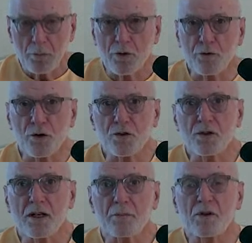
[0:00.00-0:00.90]
But
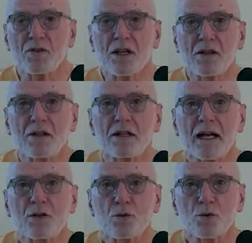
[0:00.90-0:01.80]
first, let me say that the
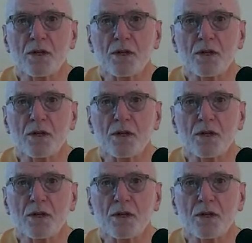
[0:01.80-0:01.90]
actual